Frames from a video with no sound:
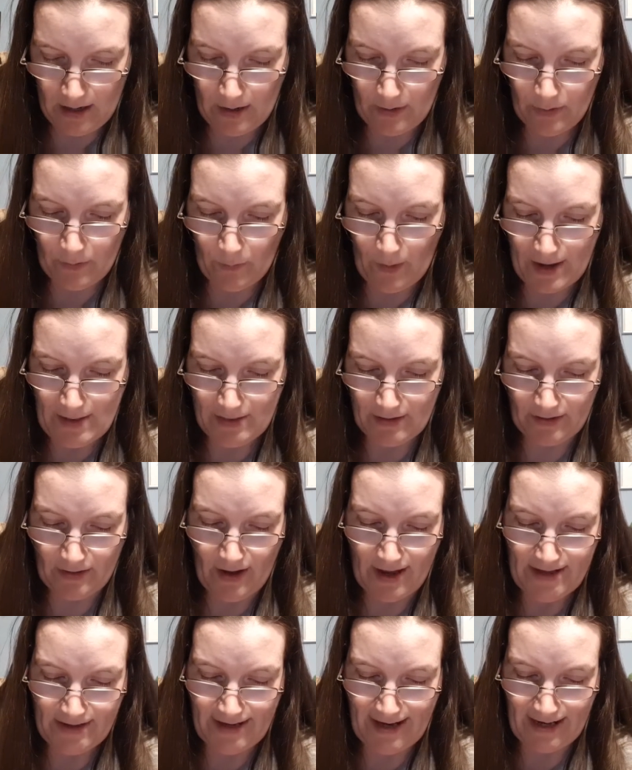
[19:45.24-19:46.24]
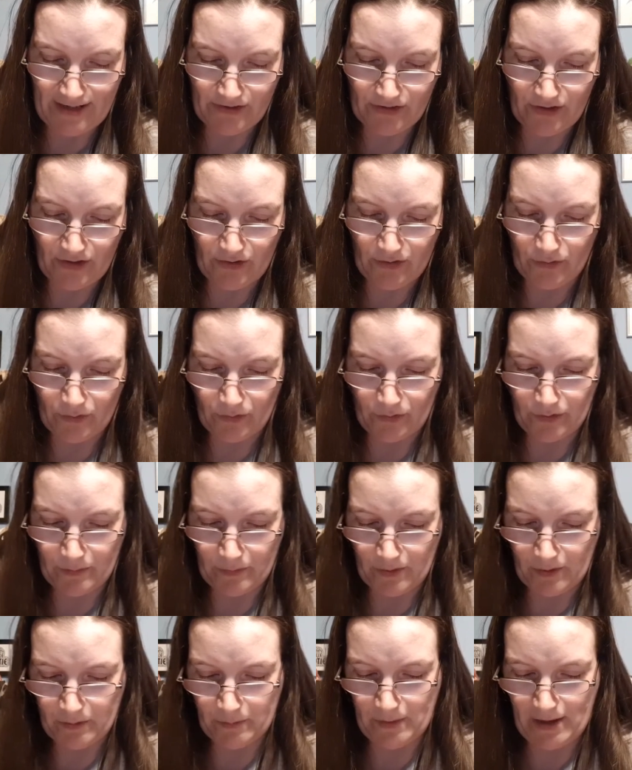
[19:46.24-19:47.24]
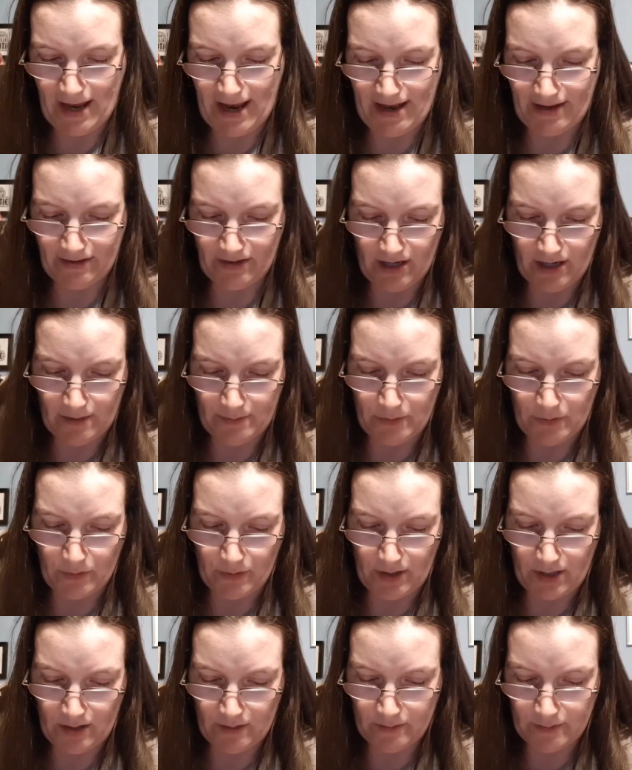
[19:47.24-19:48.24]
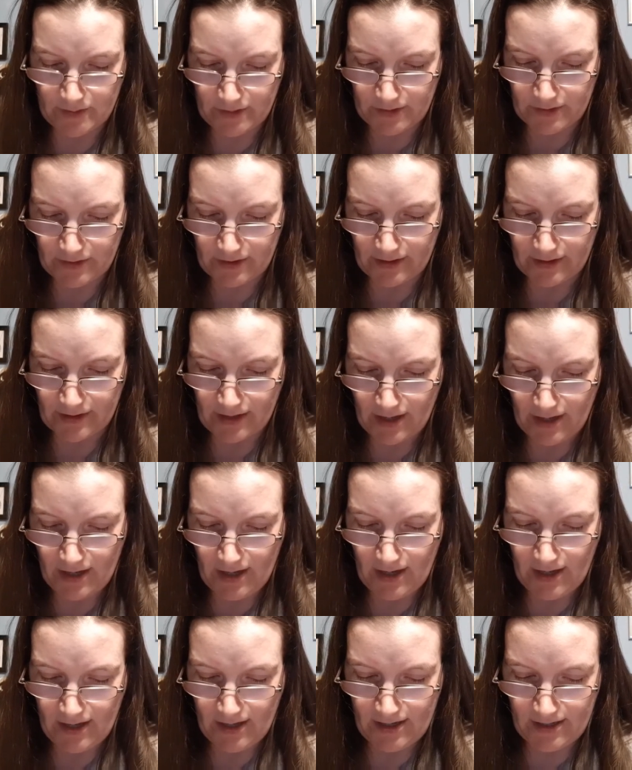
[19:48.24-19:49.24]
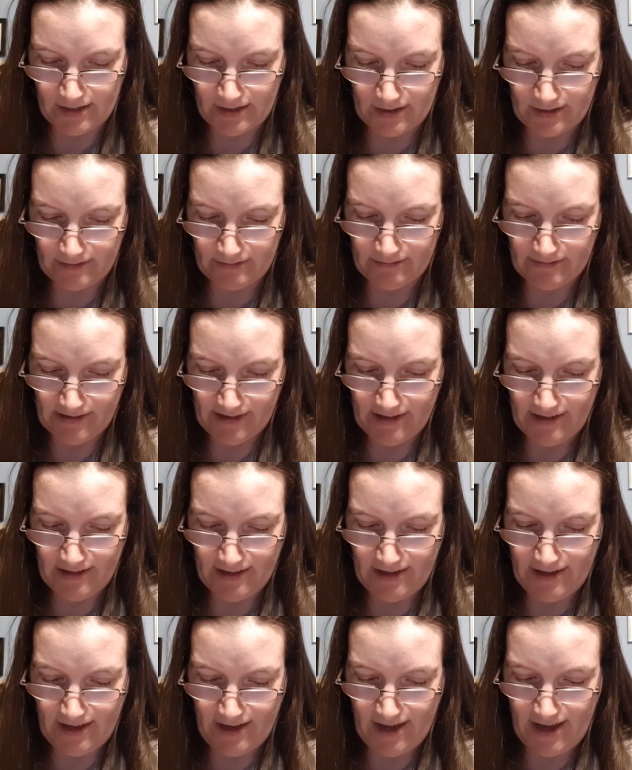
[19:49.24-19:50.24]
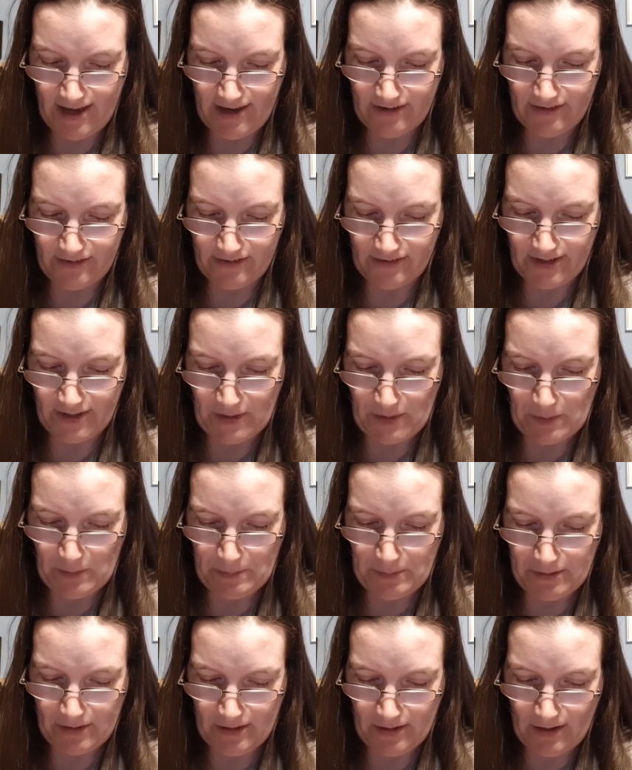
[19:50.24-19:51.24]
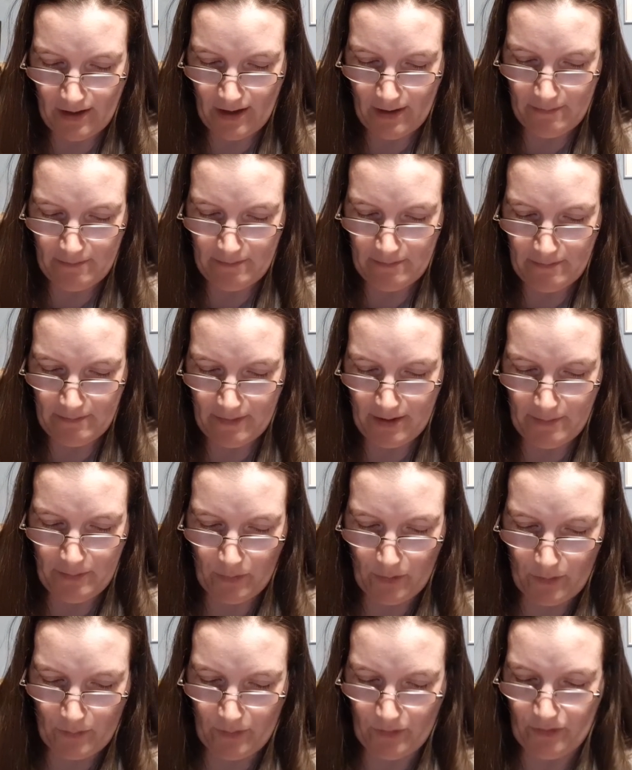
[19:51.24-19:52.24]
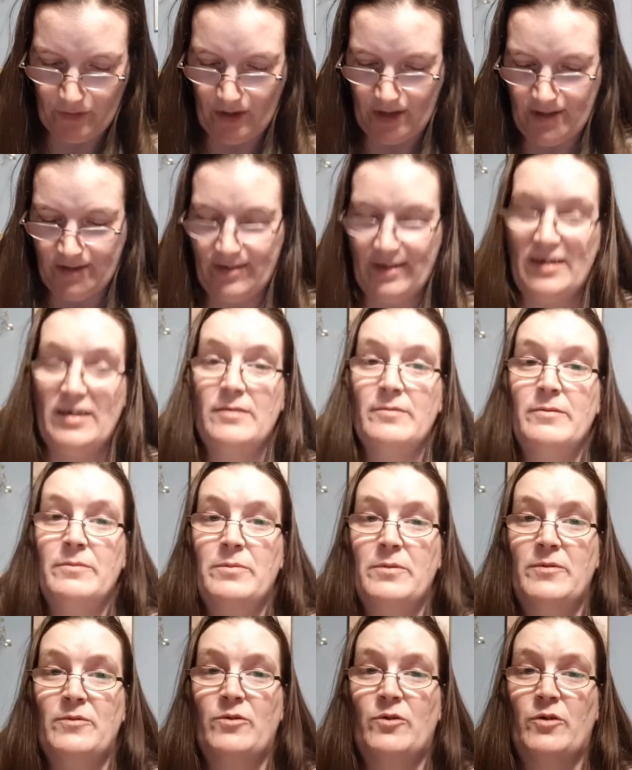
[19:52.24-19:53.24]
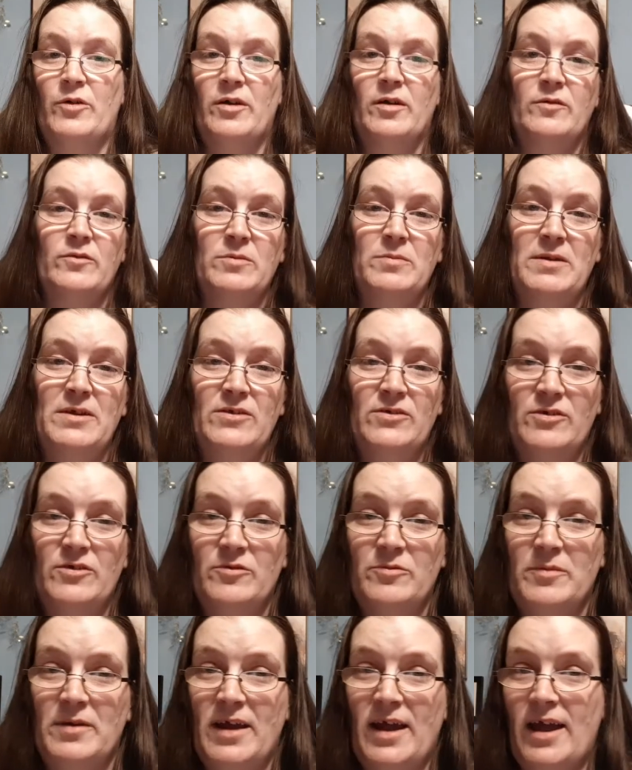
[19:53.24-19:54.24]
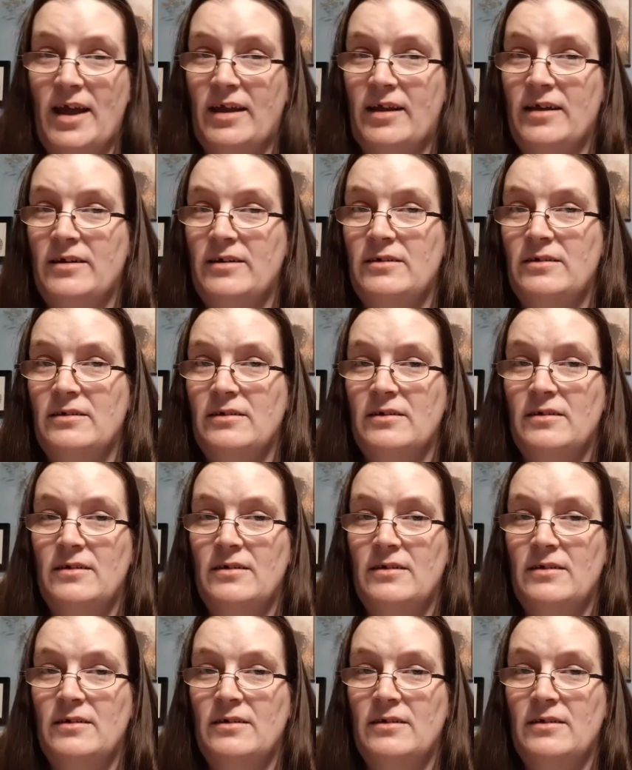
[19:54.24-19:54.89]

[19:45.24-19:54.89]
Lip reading: the way the light catches, or sometimes my hair's up or covered, and, you know, he couldn't tell. But my point was I'd sent him a before and after picture of my haircut.